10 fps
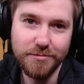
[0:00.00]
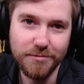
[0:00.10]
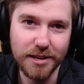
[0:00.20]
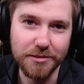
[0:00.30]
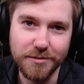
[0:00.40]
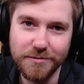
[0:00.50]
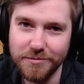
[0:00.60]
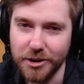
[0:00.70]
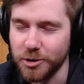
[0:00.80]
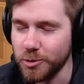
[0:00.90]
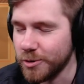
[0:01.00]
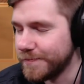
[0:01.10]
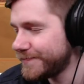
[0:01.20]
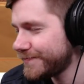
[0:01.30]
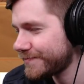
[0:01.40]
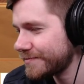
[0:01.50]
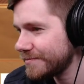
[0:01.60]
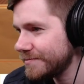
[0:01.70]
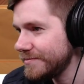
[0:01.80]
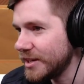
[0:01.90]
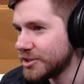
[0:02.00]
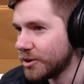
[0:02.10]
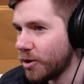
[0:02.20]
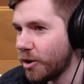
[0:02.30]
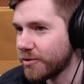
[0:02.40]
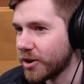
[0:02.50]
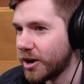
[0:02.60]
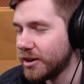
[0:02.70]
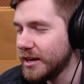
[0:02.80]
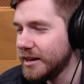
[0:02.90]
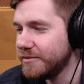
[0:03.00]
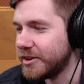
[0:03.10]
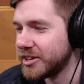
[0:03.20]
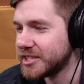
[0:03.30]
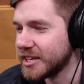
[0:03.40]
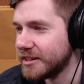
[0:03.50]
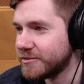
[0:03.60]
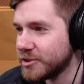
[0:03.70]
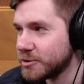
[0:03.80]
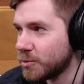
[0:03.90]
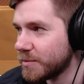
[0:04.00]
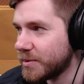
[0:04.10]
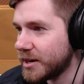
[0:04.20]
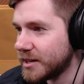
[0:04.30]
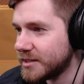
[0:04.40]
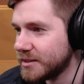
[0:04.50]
Love it. Very cool. So overall, very excited for this Warbond.